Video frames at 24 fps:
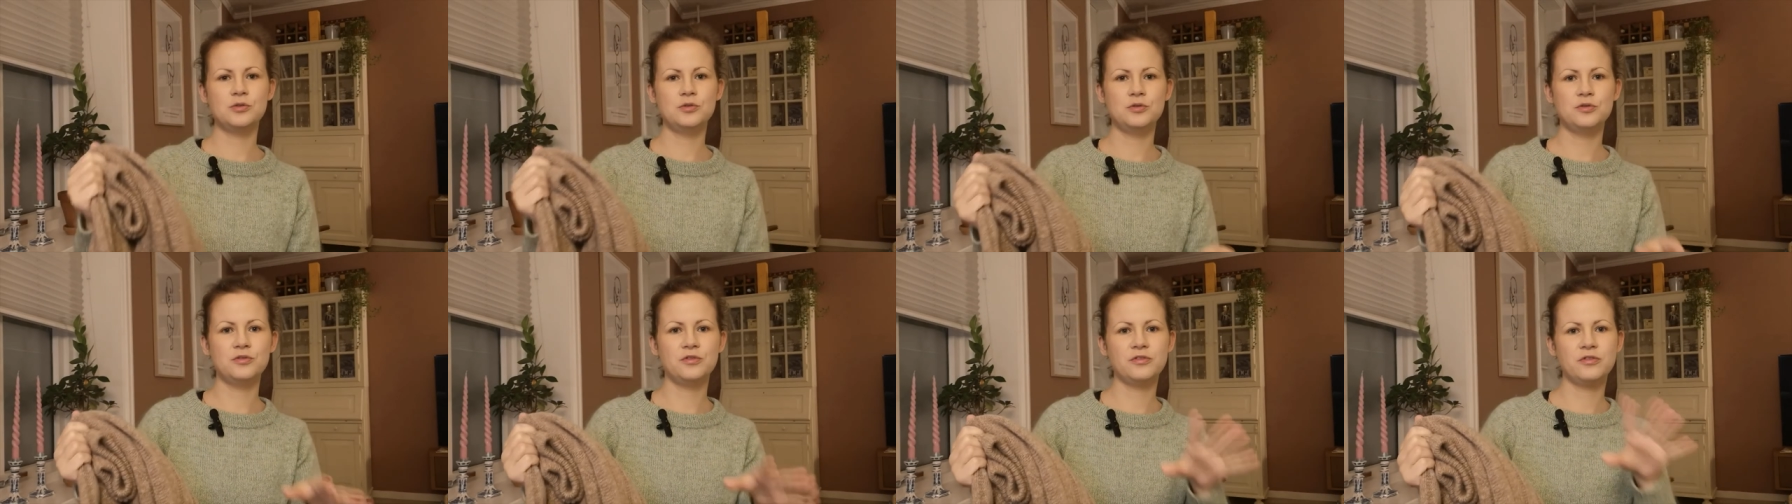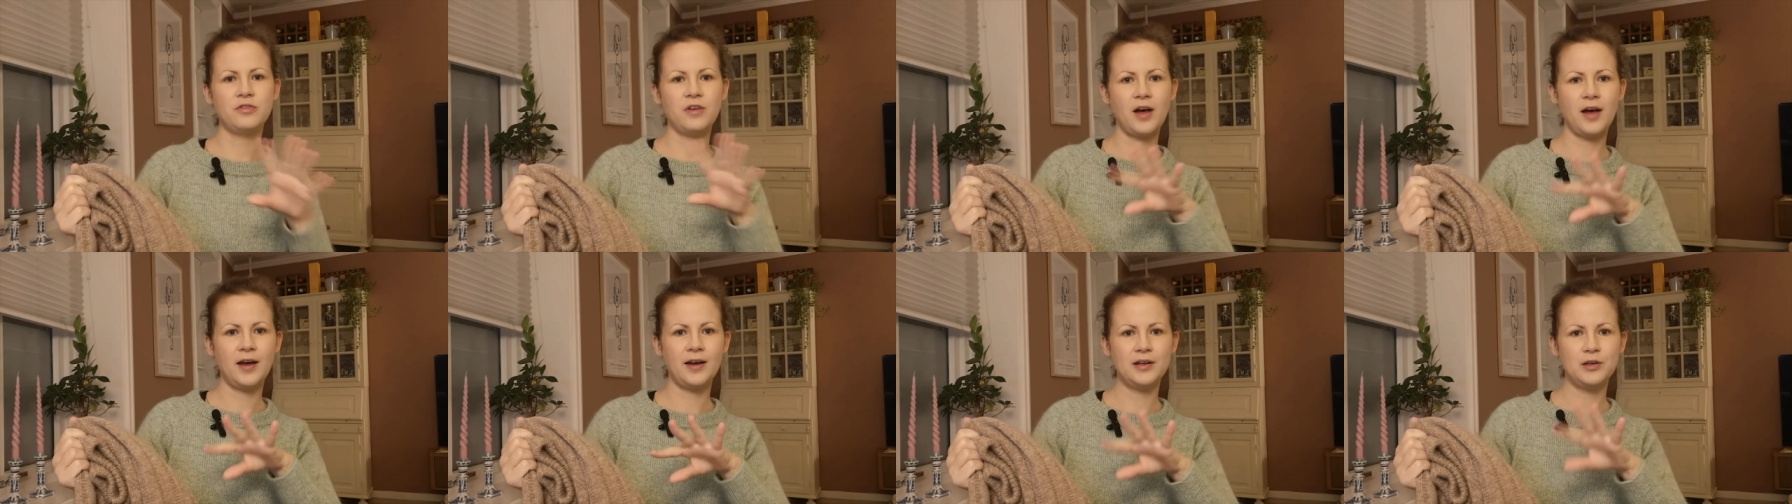to
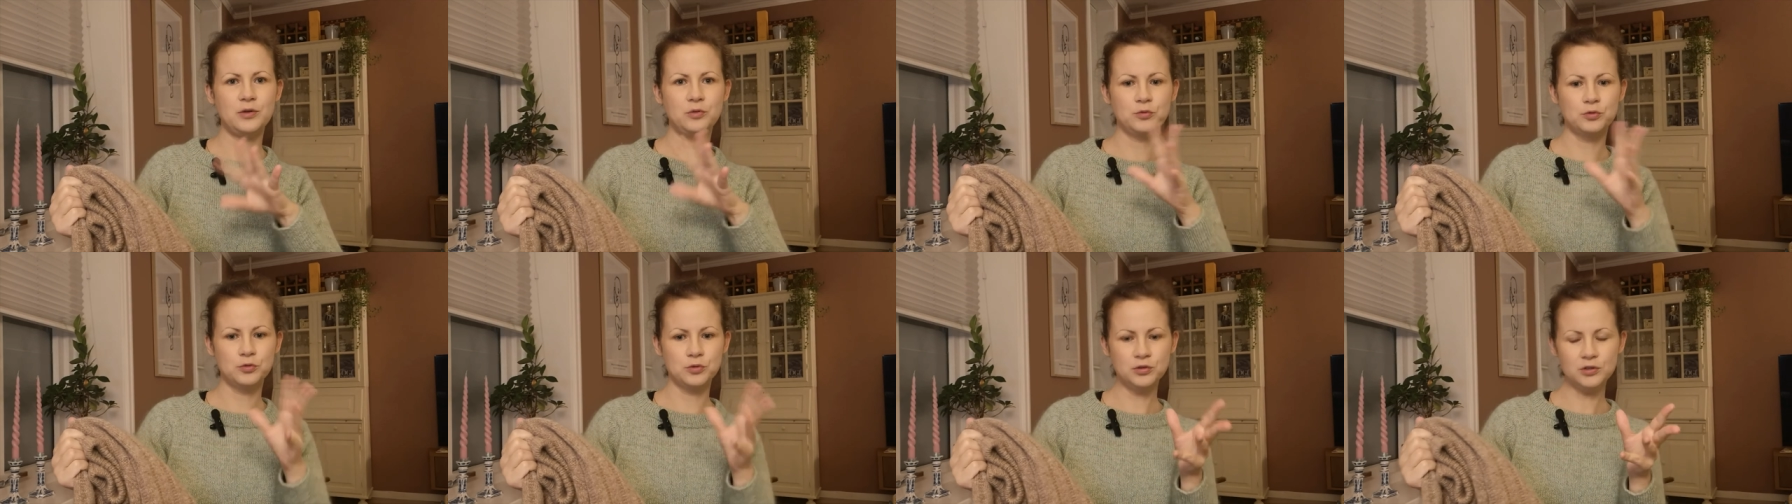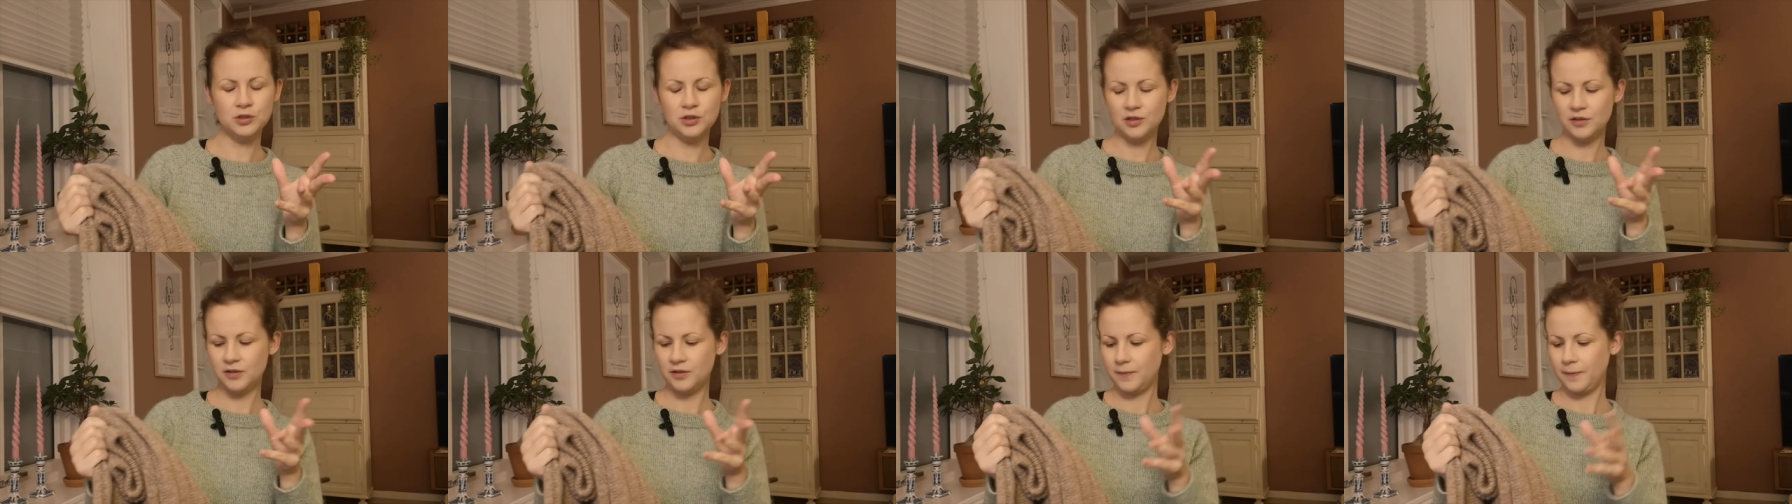fine
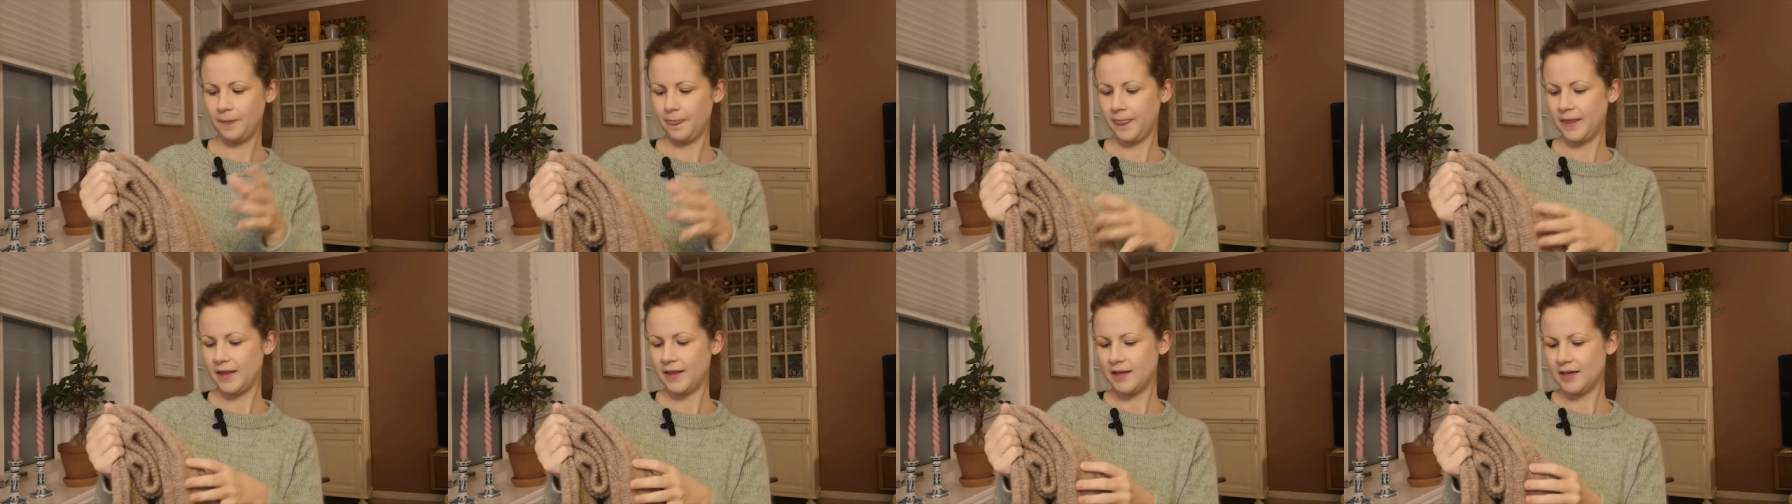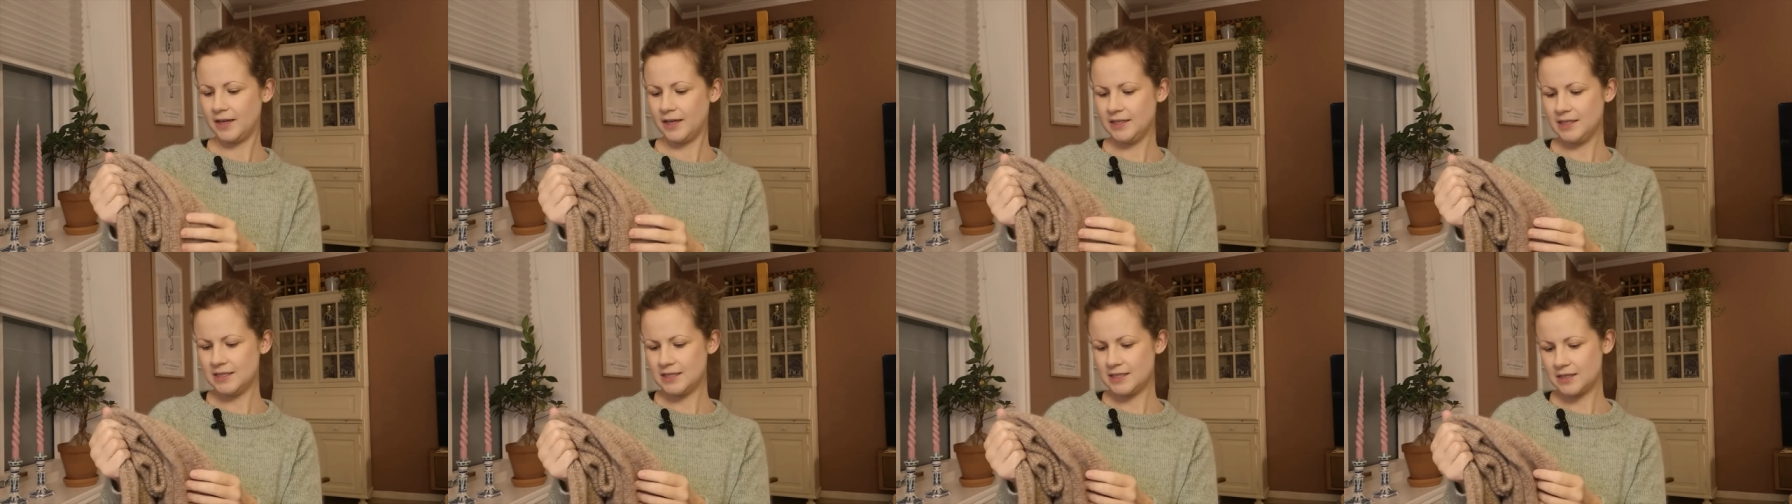wool,
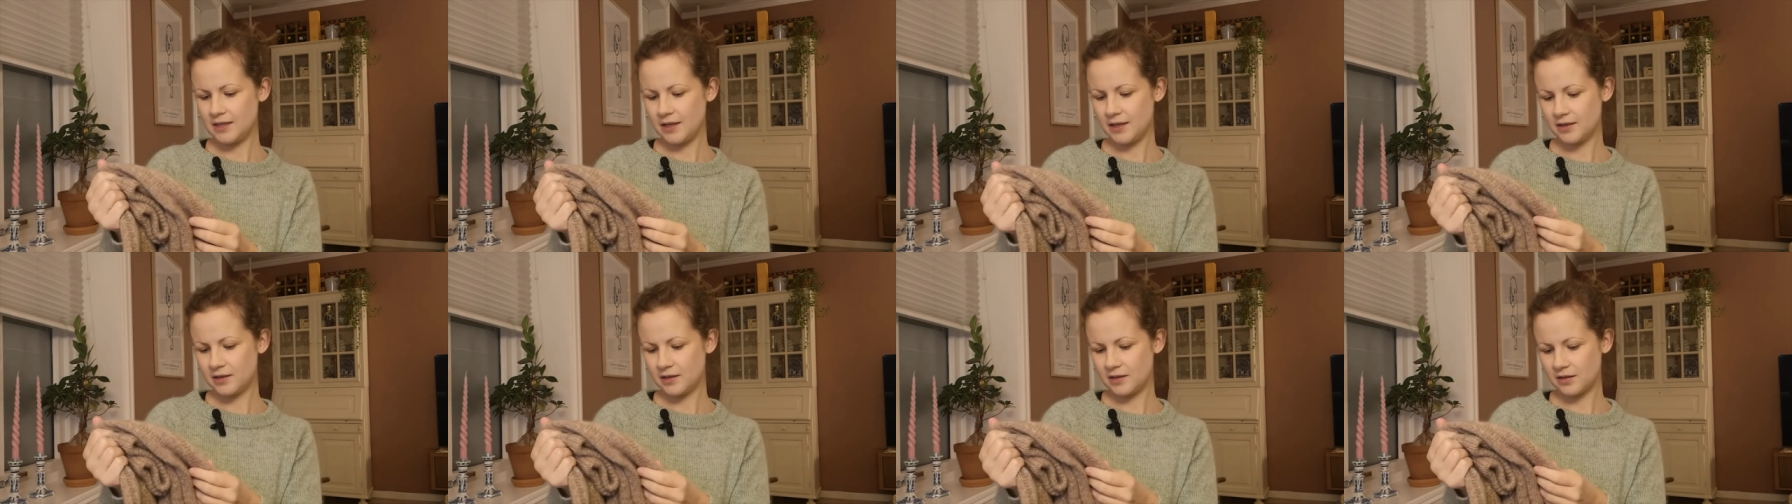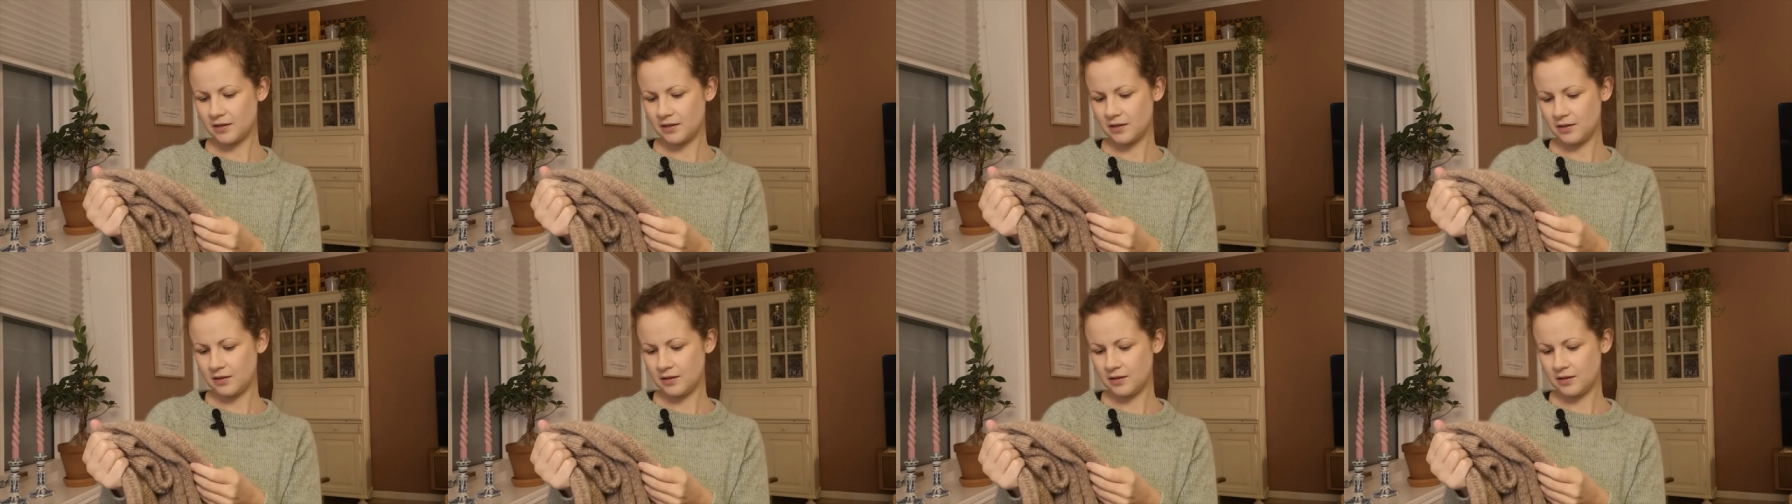and it's like